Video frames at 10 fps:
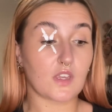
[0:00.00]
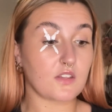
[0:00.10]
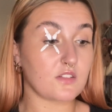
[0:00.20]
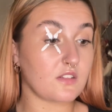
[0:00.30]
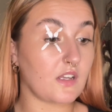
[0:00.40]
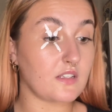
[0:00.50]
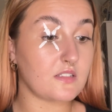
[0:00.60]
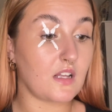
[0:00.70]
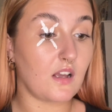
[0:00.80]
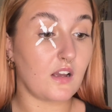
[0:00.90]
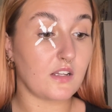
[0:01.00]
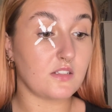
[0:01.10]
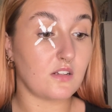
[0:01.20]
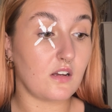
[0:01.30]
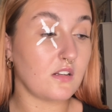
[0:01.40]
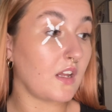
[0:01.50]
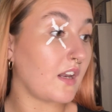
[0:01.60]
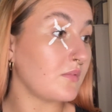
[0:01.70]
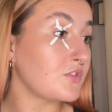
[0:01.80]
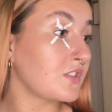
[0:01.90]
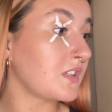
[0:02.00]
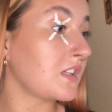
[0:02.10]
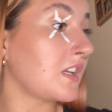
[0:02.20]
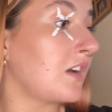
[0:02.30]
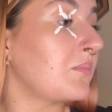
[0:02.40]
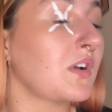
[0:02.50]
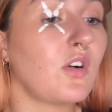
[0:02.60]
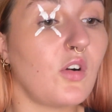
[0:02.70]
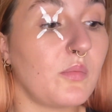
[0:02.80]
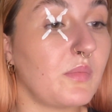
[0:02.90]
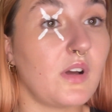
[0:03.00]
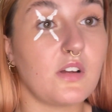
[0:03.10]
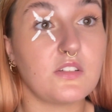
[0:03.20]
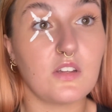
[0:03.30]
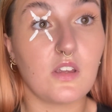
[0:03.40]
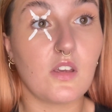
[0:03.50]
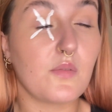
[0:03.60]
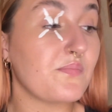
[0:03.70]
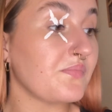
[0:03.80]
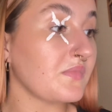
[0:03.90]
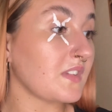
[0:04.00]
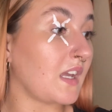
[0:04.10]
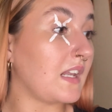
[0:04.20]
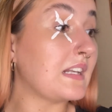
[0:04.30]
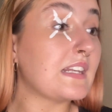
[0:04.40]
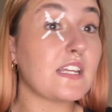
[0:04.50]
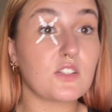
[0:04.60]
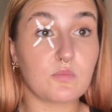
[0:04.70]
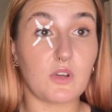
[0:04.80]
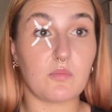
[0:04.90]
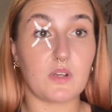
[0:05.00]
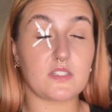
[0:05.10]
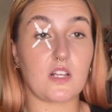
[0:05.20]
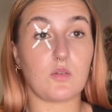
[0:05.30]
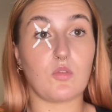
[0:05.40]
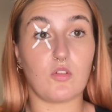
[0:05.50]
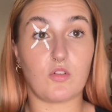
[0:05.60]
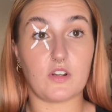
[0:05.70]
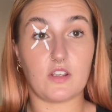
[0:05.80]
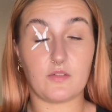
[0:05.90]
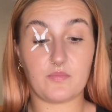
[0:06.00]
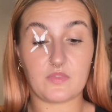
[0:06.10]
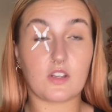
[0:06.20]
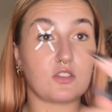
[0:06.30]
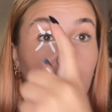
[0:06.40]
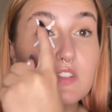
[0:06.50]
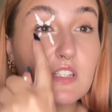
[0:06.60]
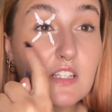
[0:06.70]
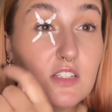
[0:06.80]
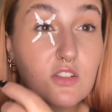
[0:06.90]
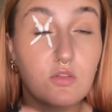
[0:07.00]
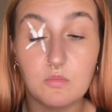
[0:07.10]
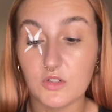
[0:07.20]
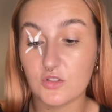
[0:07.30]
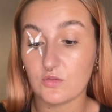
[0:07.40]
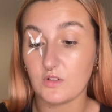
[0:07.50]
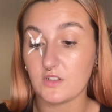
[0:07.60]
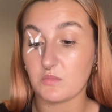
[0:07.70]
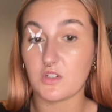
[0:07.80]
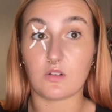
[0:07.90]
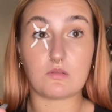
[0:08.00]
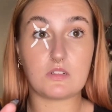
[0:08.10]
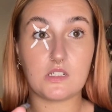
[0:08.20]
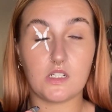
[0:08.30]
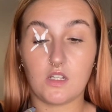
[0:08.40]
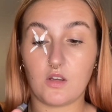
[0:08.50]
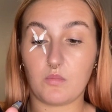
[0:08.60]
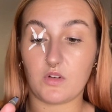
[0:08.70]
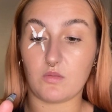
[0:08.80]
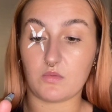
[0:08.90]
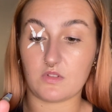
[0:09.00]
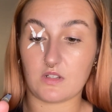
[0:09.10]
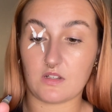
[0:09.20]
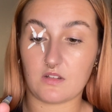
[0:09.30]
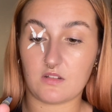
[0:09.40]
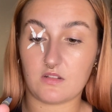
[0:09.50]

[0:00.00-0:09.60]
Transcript: So that is that eye done. And I'm just going to get my cotton bud, get a little bit of micellar water on it because obviously these two are almost joined and we don't want that.